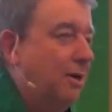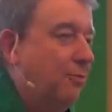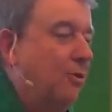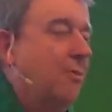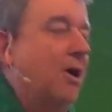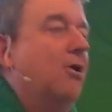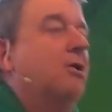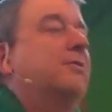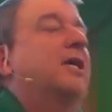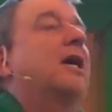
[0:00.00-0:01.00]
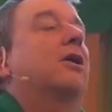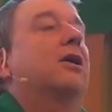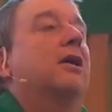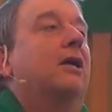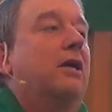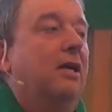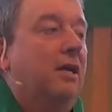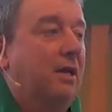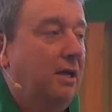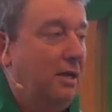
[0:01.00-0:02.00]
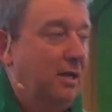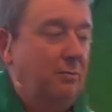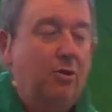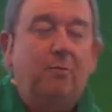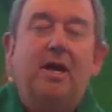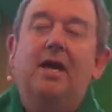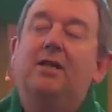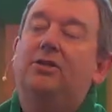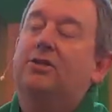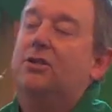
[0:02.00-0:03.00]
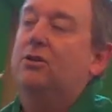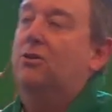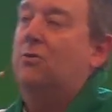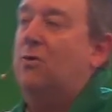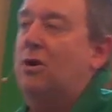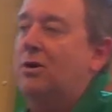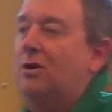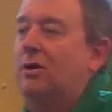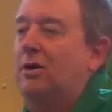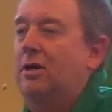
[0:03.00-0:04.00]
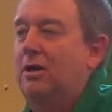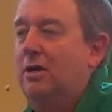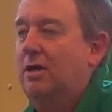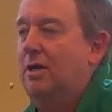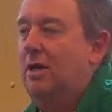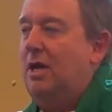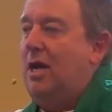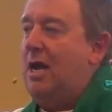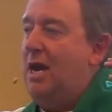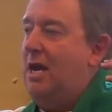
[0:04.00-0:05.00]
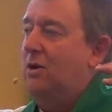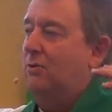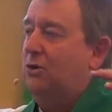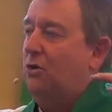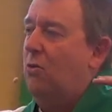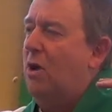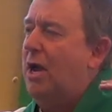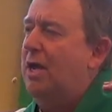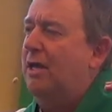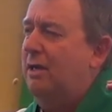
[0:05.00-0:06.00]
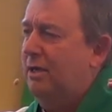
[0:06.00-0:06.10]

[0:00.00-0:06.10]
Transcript: I put my arms out, put my head just under the water, and it was quiet.